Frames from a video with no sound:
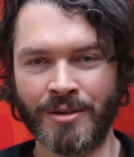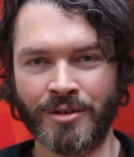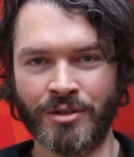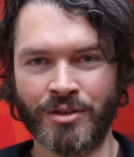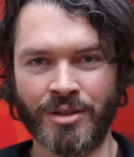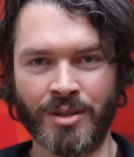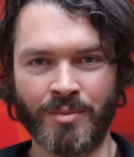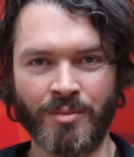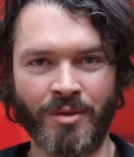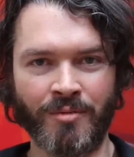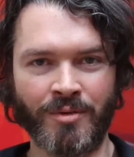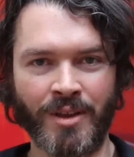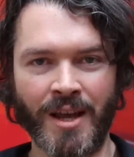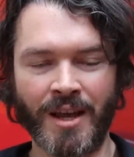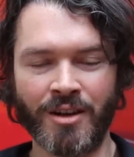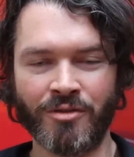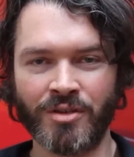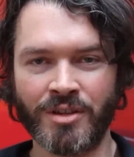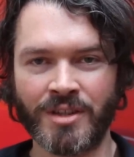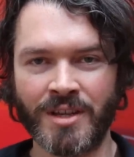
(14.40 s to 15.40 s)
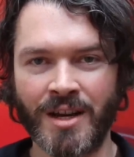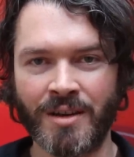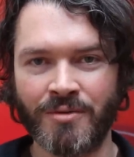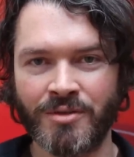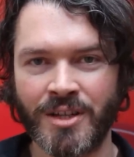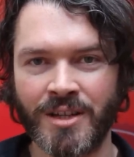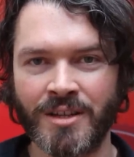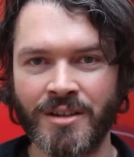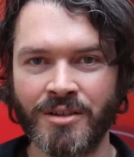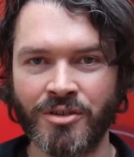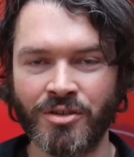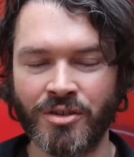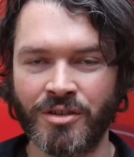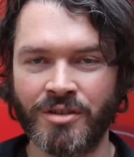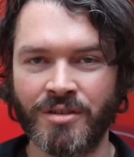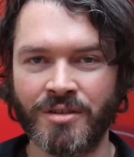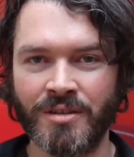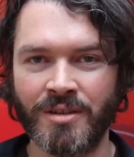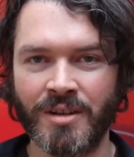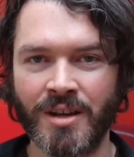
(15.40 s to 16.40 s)
some of the entries that I've seen are
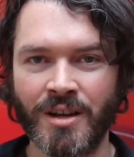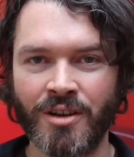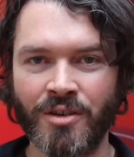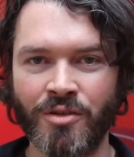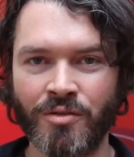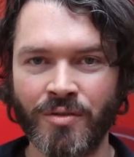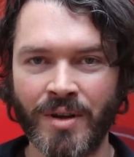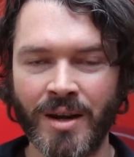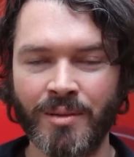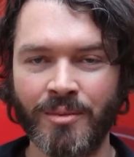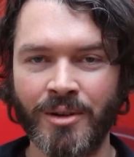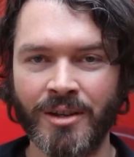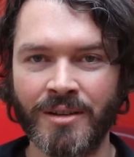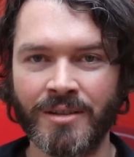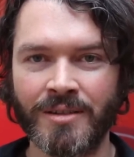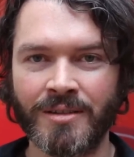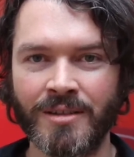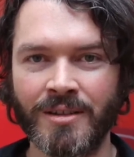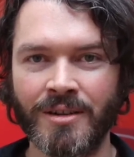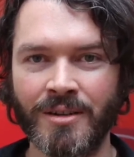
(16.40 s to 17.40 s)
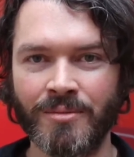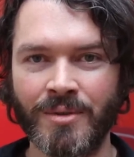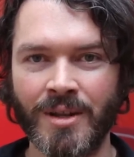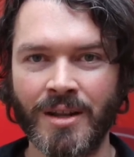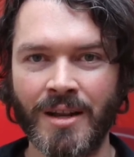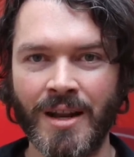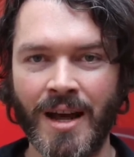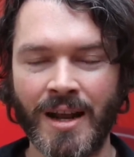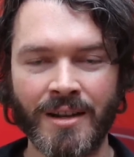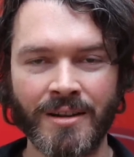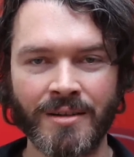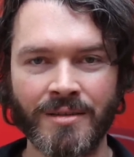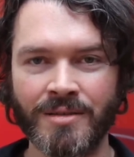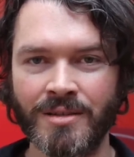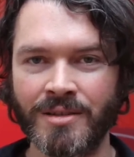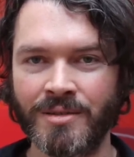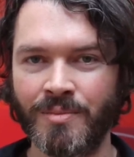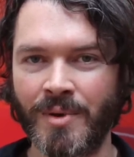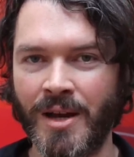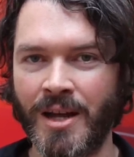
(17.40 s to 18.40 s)
just incredible. You know, the Latin,
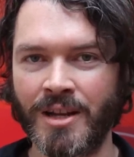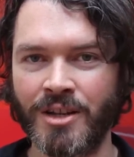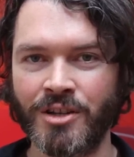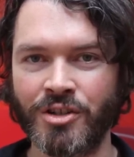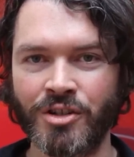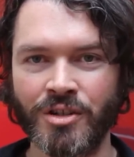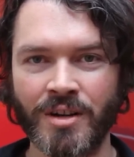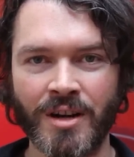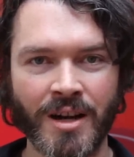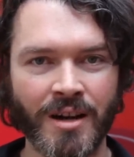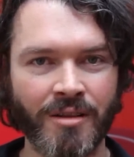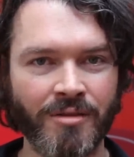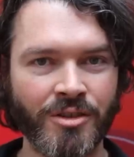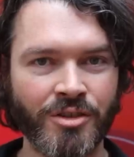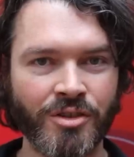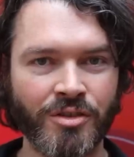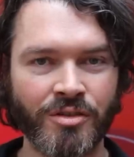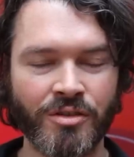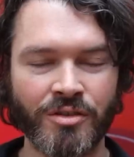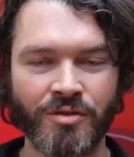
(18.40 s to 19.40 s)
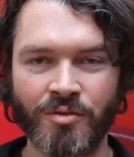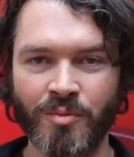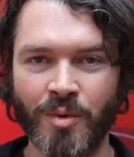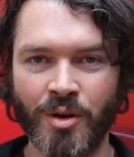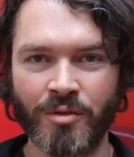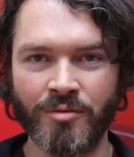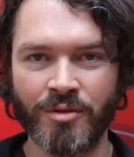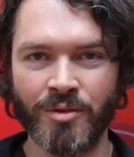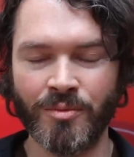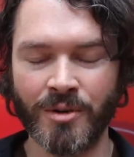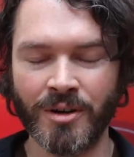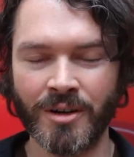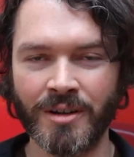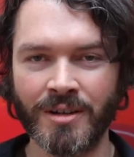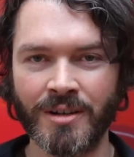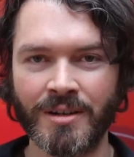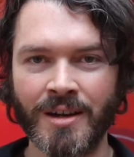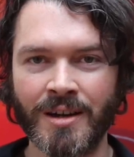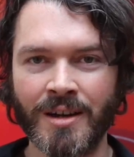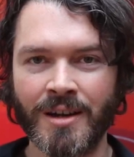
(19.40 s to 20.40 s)
Spanish, Irish, just from all over the
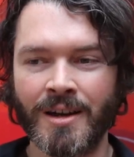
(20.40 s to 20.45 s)
world.